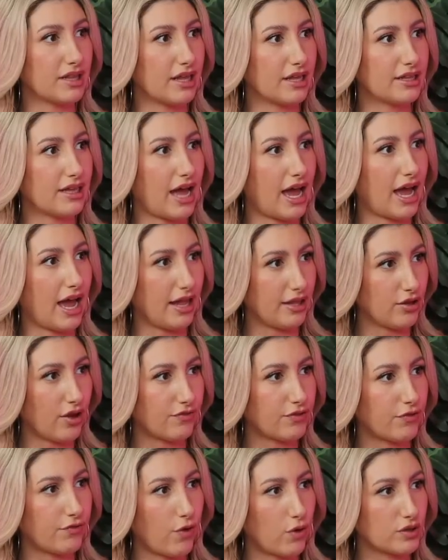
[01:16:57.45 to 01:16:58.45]
like that. You have
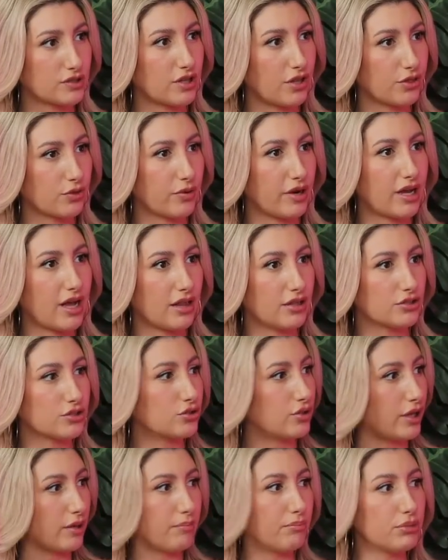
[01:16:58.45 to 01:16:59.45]
to focus on 3 colors.
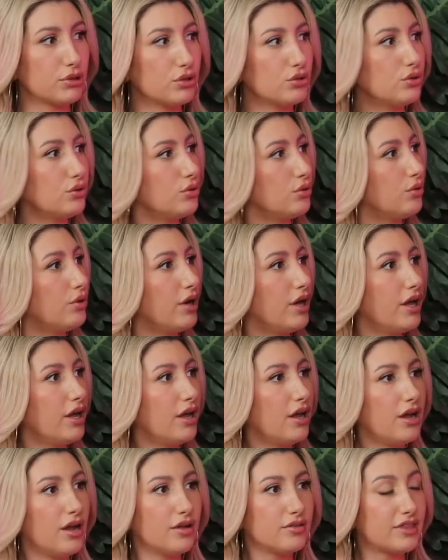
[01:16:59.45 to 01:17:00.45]
So like blue
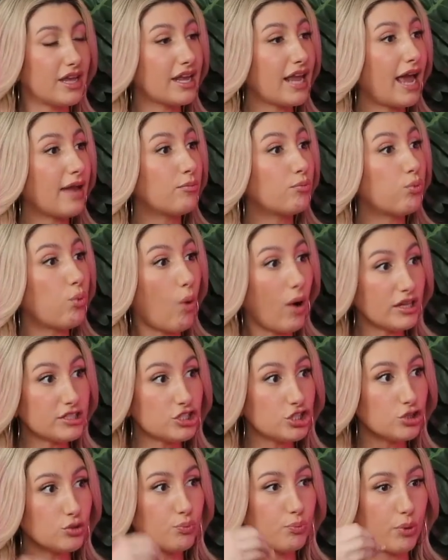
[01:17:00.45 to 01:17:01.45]
thing. And
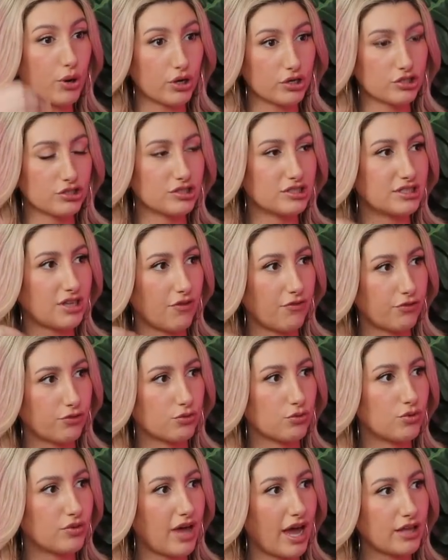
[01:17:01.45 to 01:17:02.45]
once you put yourself
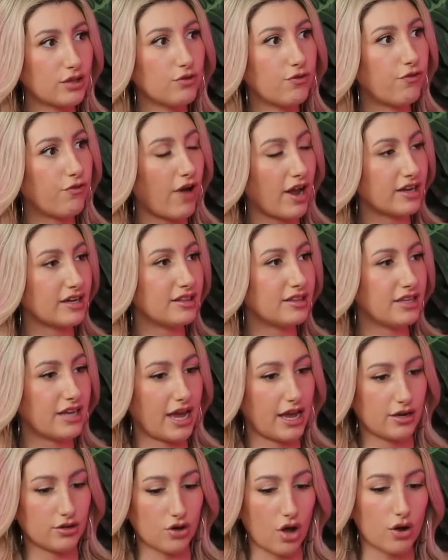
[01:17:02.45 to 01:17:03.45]
through that, you find in the
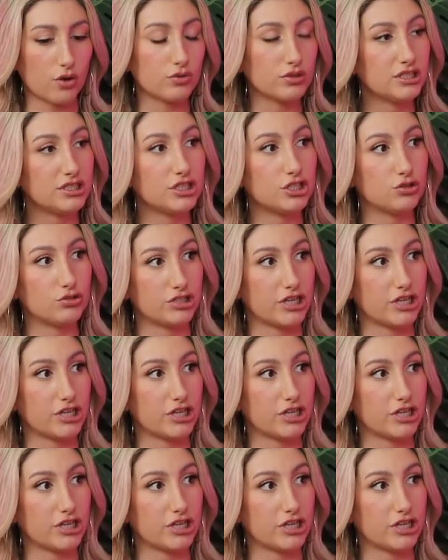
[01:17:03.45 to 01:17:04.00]
end, not only did you